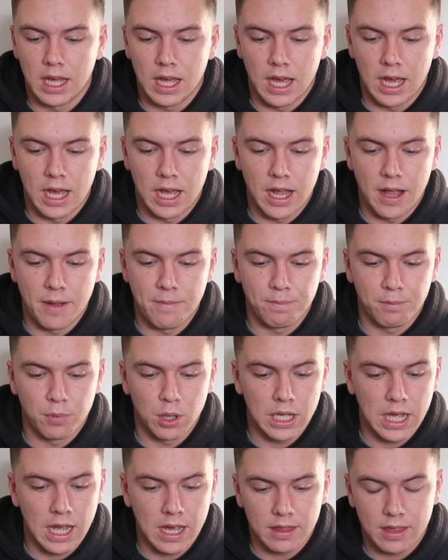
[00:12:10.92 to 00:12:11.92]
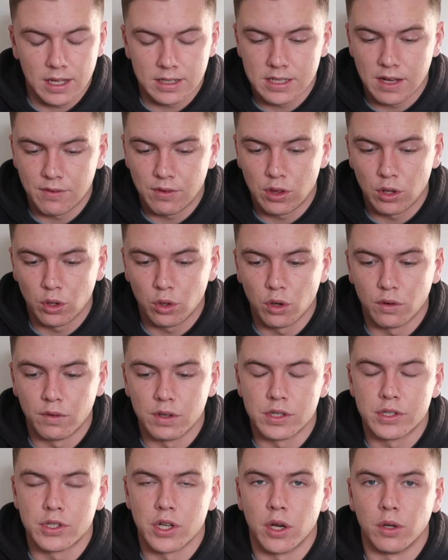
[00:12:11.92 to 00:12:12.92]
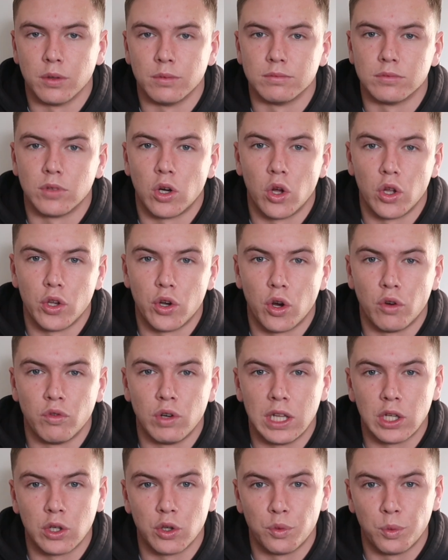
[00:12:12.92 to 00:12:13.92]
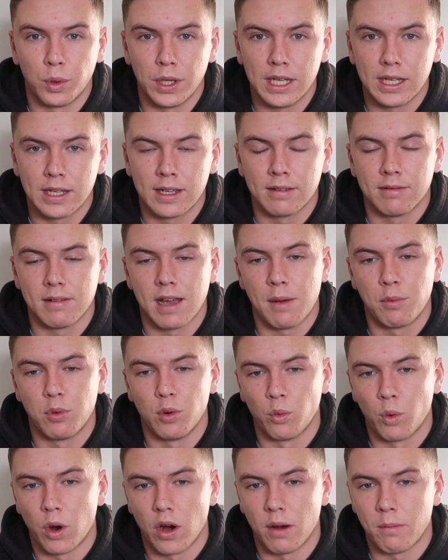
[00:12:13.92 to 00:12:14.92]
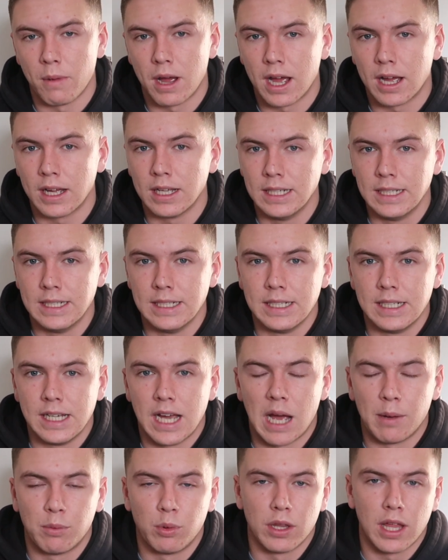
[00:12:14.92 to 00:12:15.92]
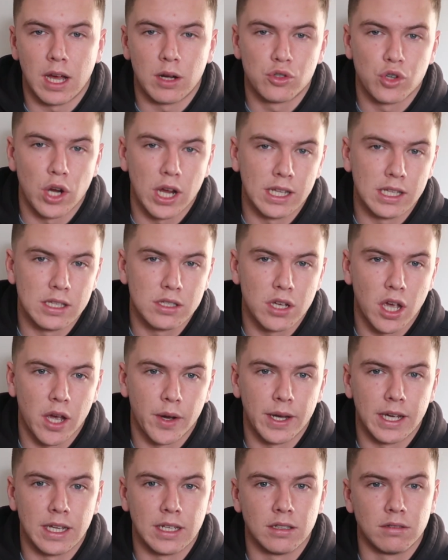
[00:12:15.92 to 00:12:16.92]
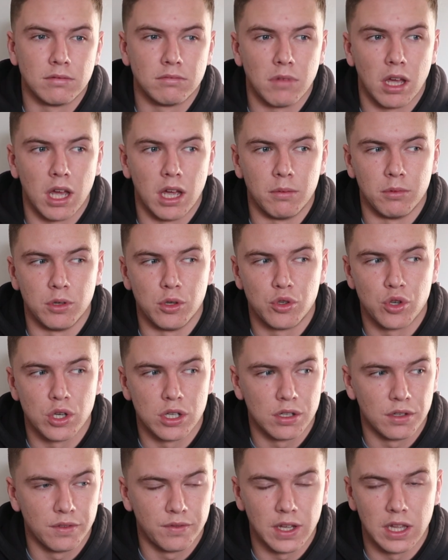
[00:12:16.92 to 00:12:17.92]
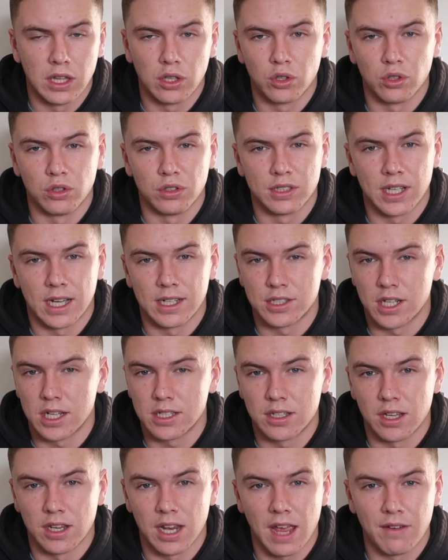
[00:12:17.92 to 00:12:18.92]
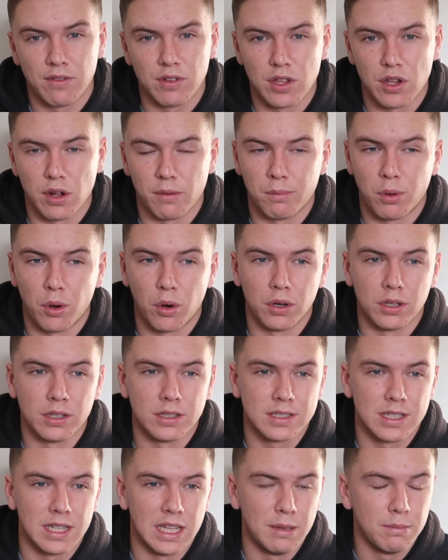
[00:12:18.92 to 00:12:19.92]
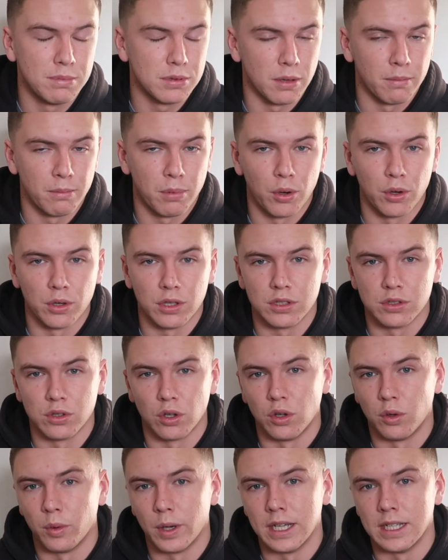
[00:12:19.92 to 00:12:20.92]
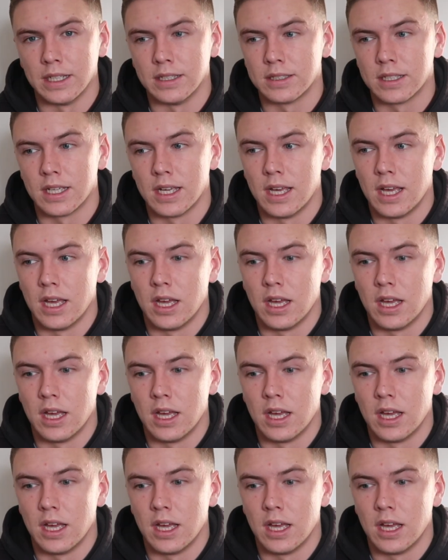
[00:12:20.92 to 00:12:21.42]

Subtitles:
But yeah, that's everything covered. So all in all, really good week. Happy with where I'm at. Happy with how training's going. Nutrition's feeling good. Digestion, everything on point. Sleep's on point as always.